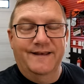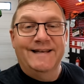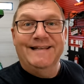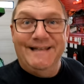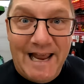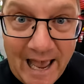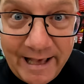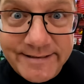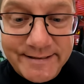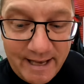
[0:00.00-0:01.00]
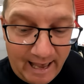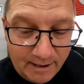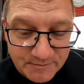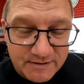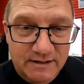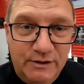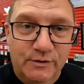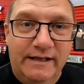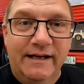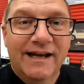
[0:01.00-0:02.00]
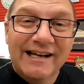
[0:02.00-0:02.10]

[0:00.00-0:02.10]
then yes, absolutely.